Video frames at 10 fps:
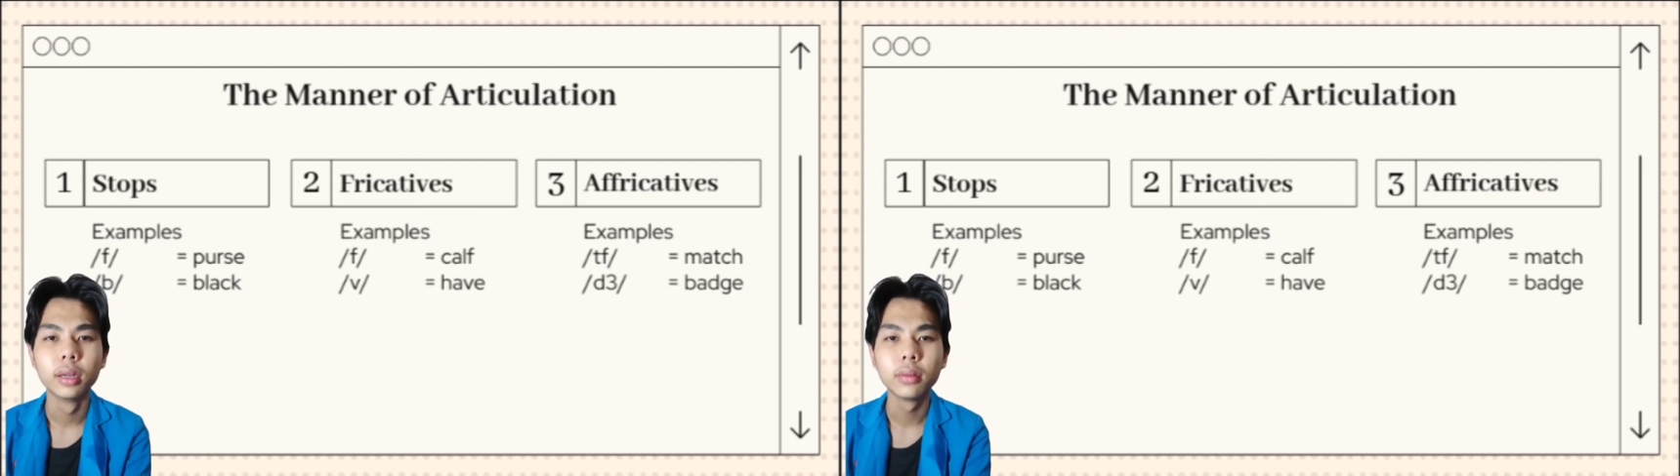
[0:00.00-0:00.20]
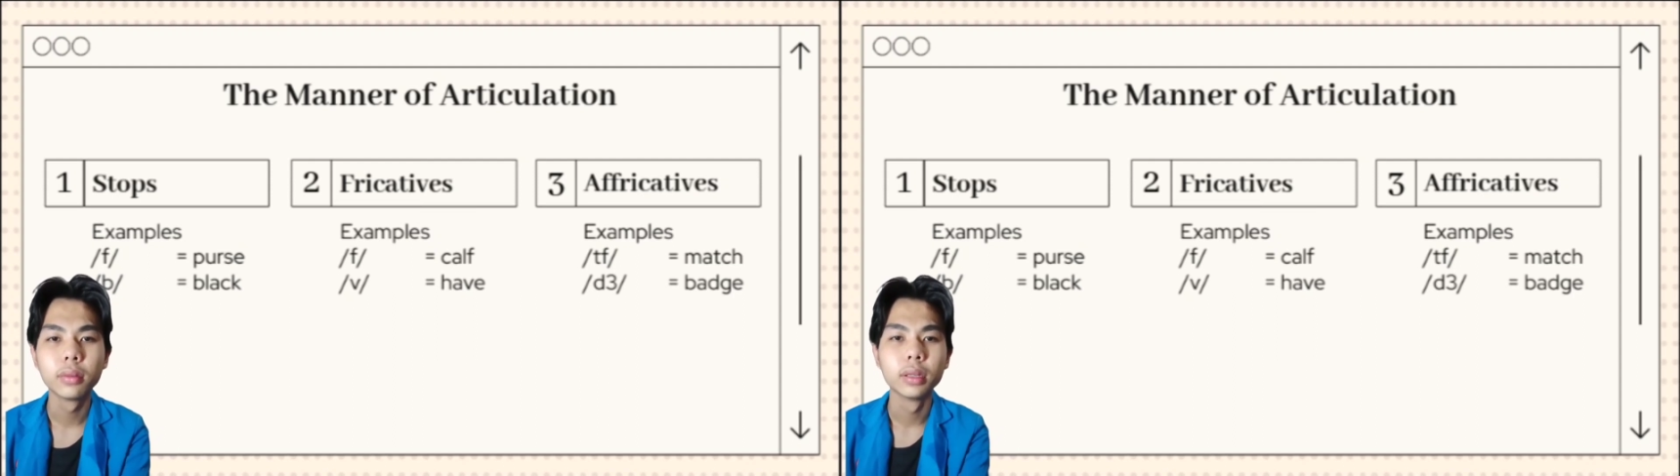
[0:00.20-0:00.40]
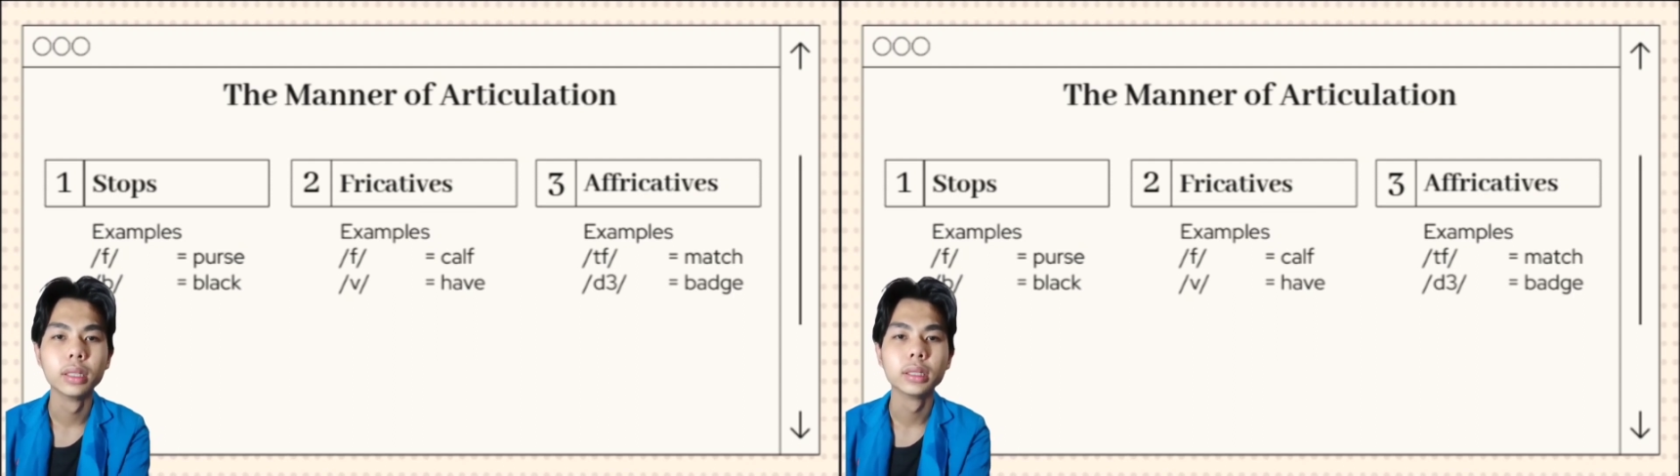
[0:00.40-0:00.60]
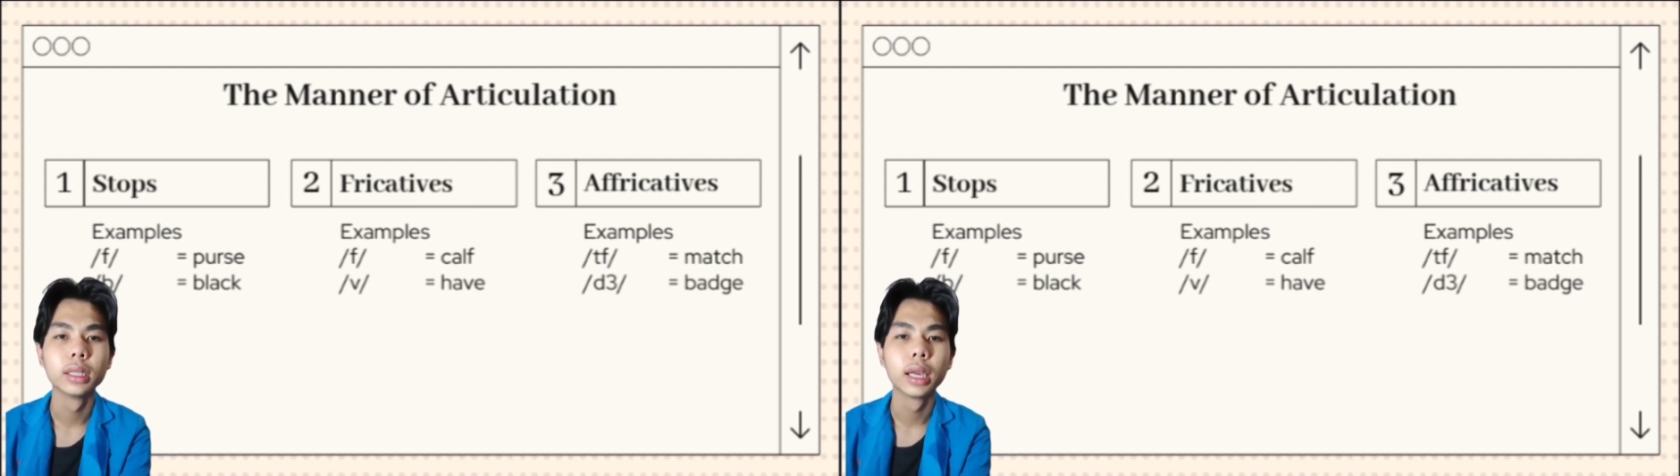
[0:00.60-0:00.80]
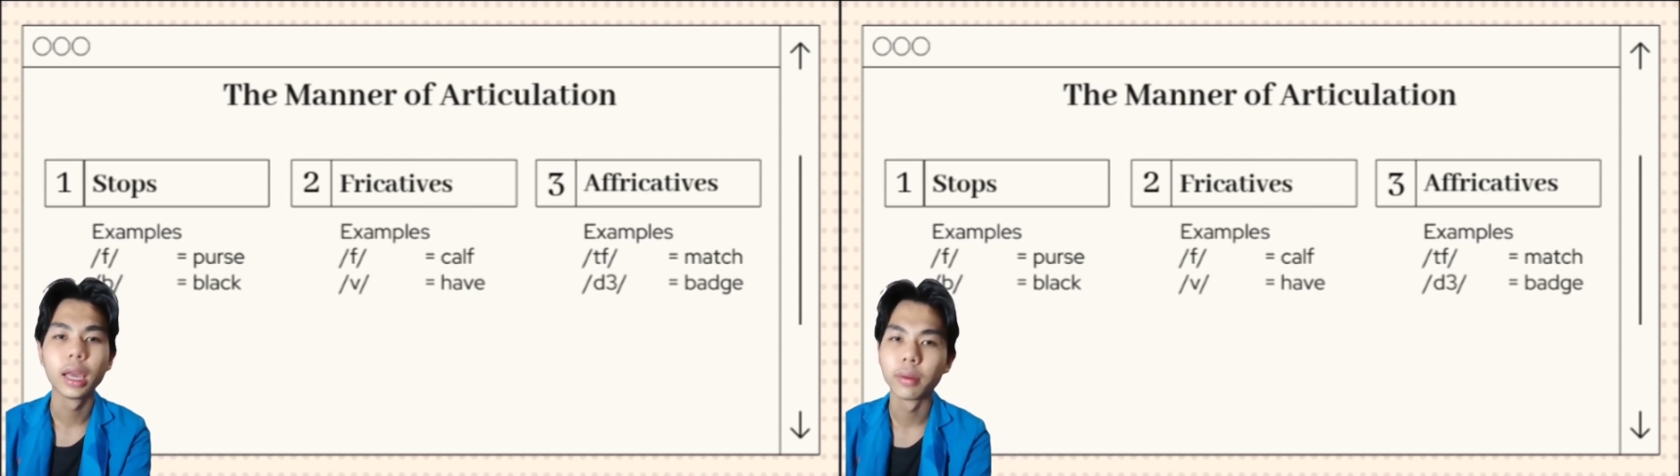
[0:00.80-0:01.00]
F
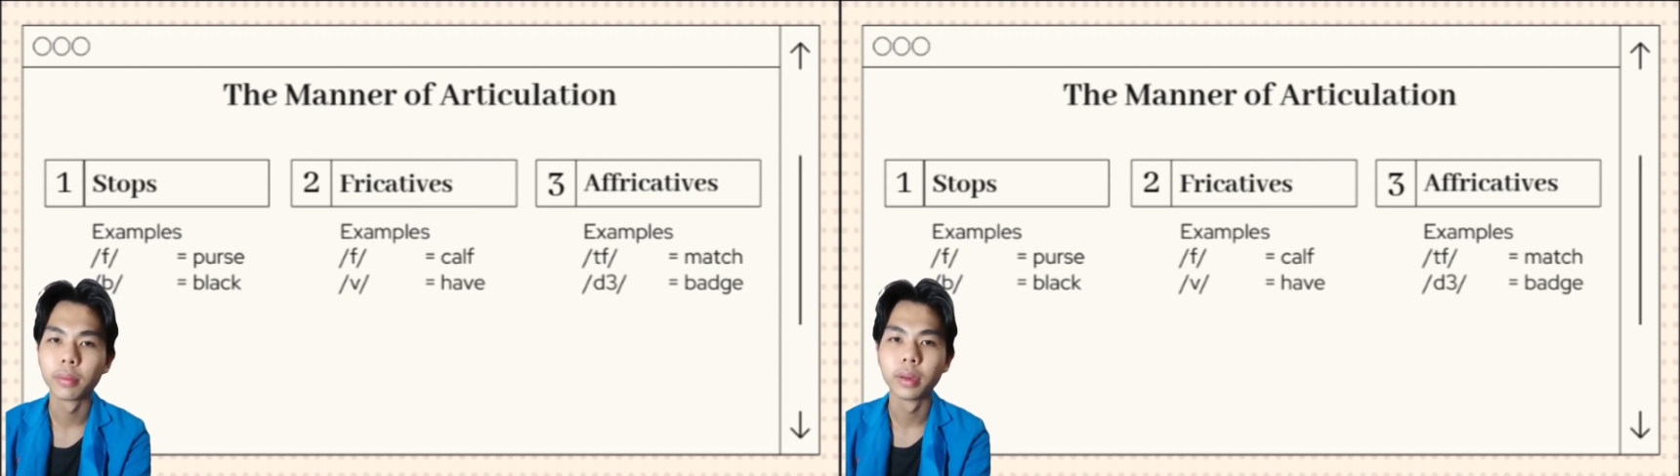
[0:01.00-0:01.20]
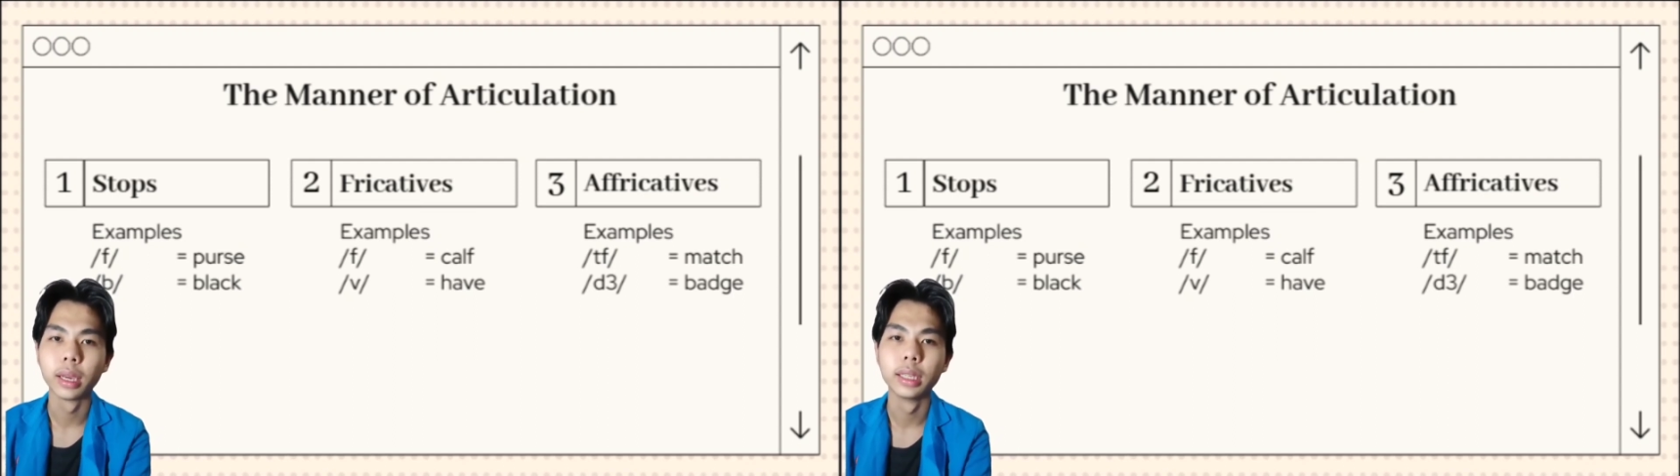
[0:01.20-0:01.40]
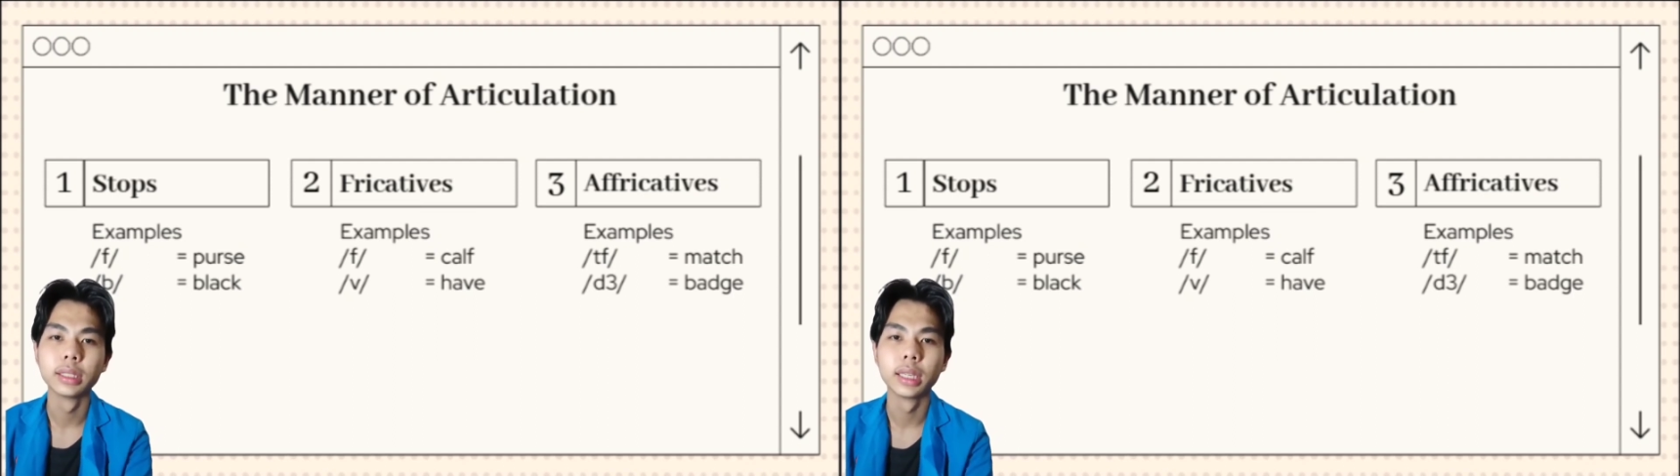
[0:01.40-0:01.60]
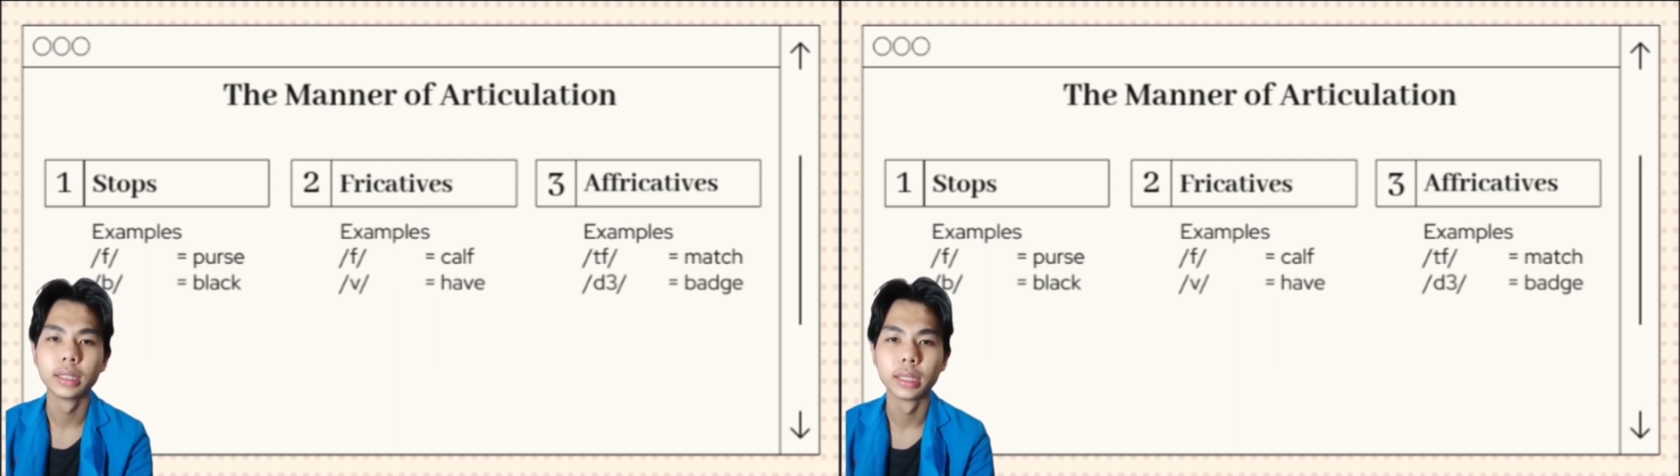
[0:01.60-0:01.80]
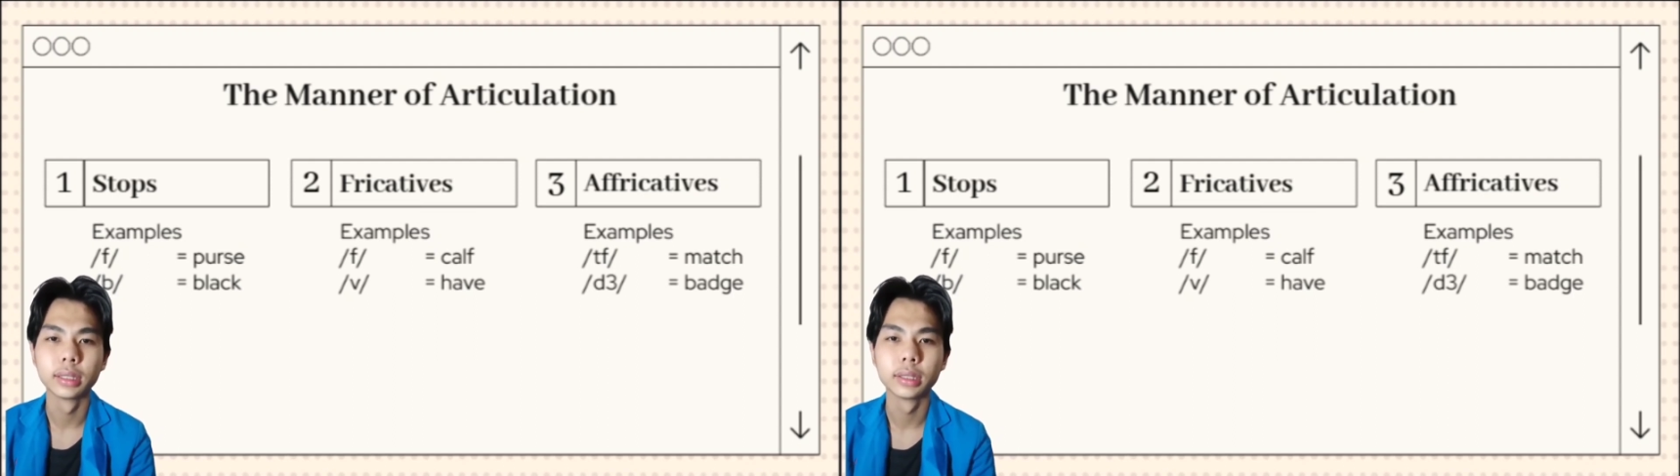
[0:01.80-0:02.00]
is have in the
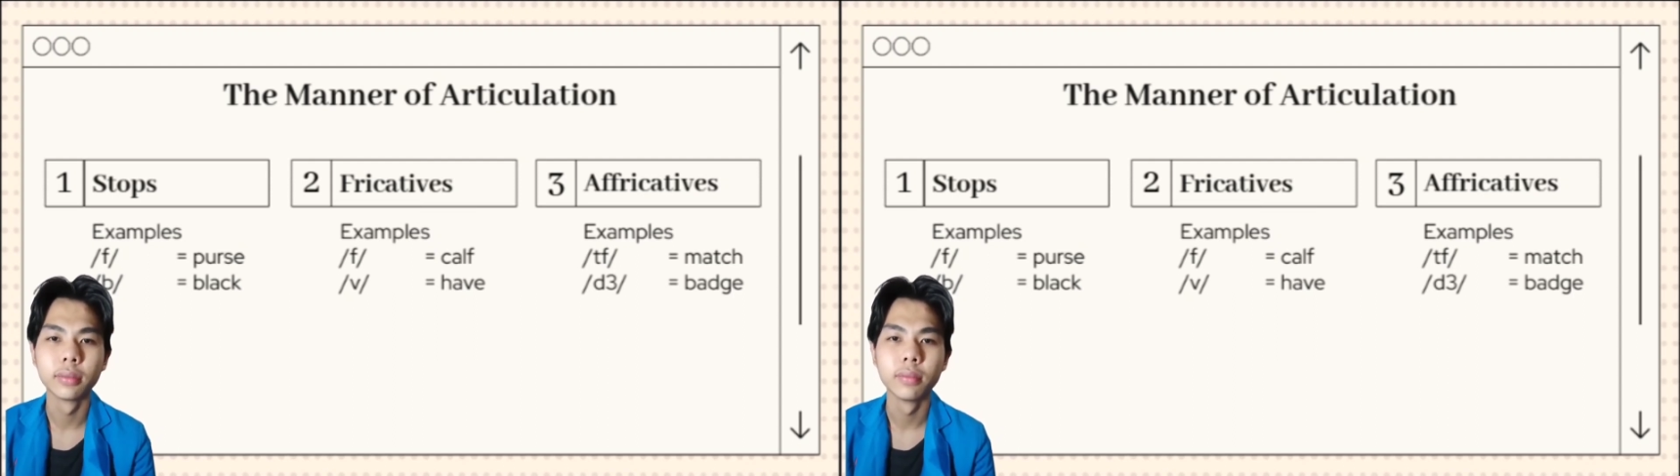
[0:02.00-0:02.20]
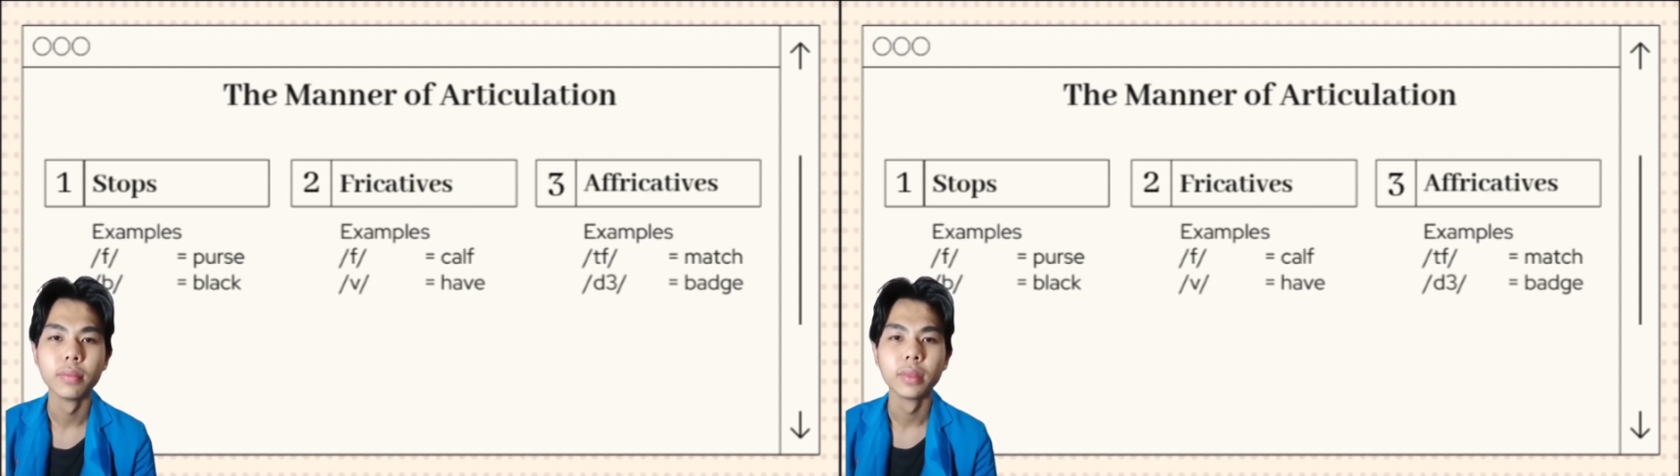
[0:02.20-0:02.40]
sentence.